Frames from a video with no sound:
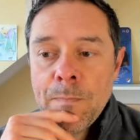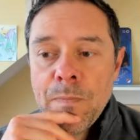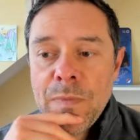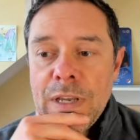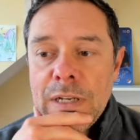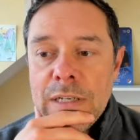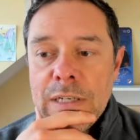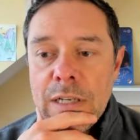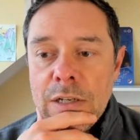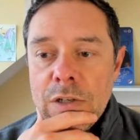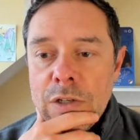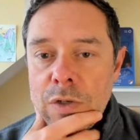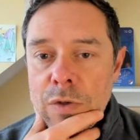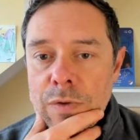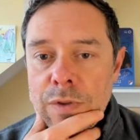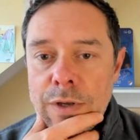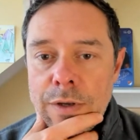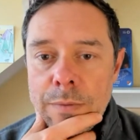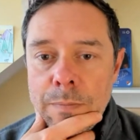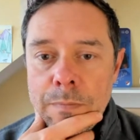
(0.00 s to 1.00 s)
they didn't
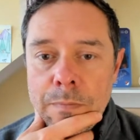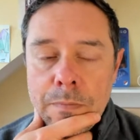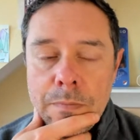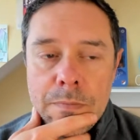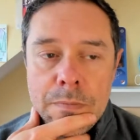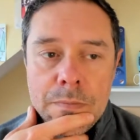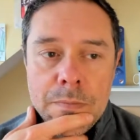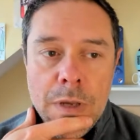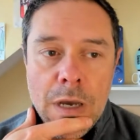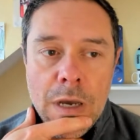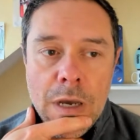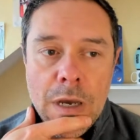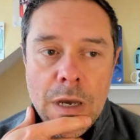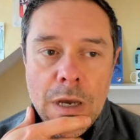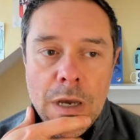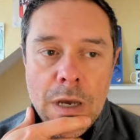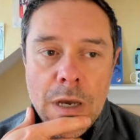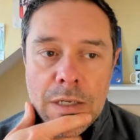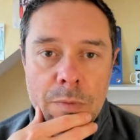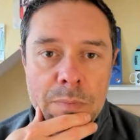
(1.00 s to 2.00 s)
do a
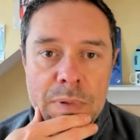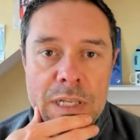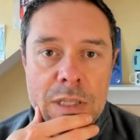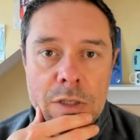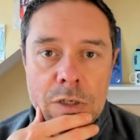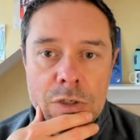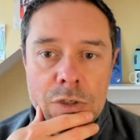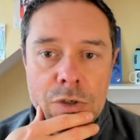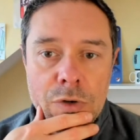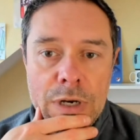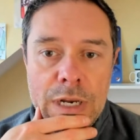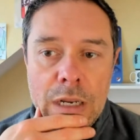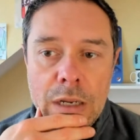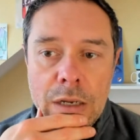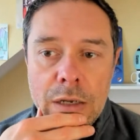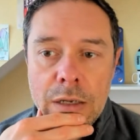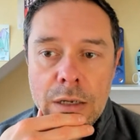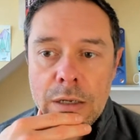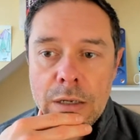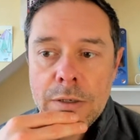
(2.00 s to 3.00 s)
similar beat the
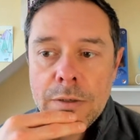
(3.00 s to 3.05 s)
streak